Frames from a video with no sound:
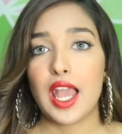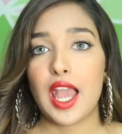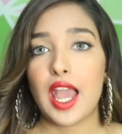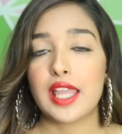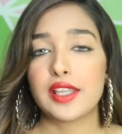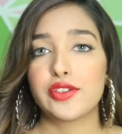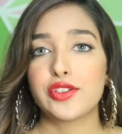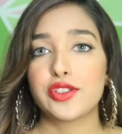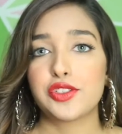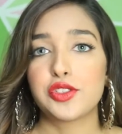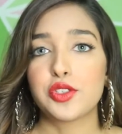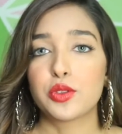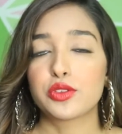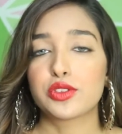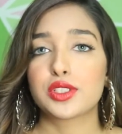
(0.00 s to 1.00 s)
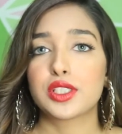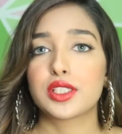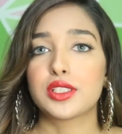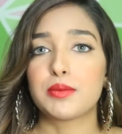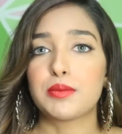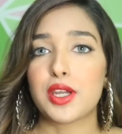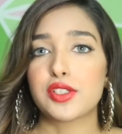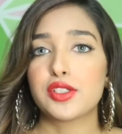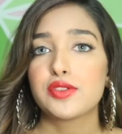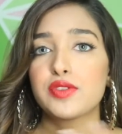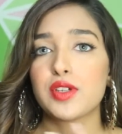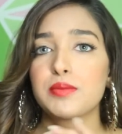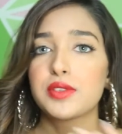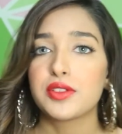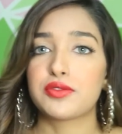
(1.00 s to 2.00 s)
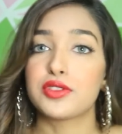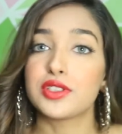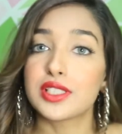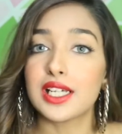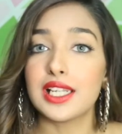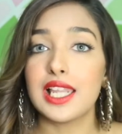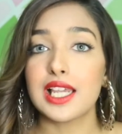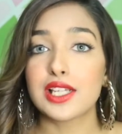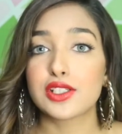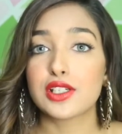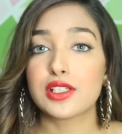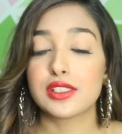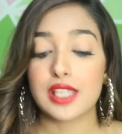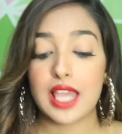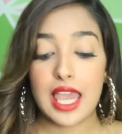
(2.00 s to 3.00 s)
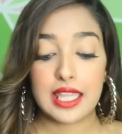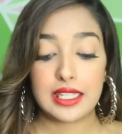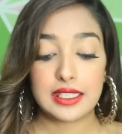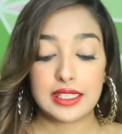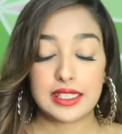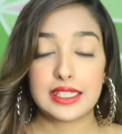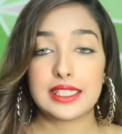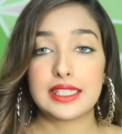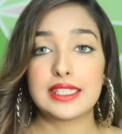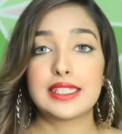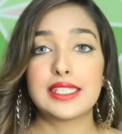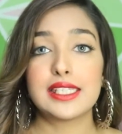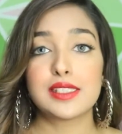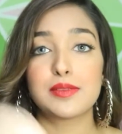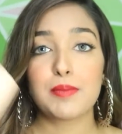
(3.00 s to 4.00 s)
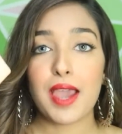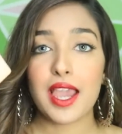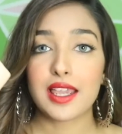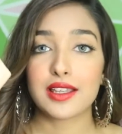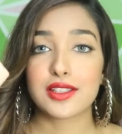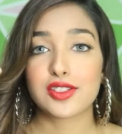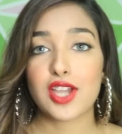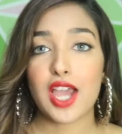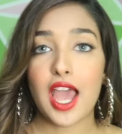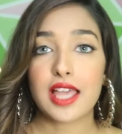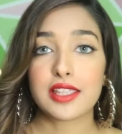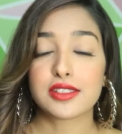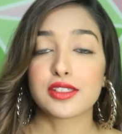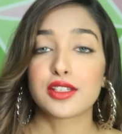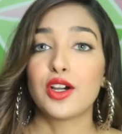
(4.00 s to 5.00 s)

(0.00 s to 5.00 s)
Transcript: and she chose the brushes from different collections, and this package has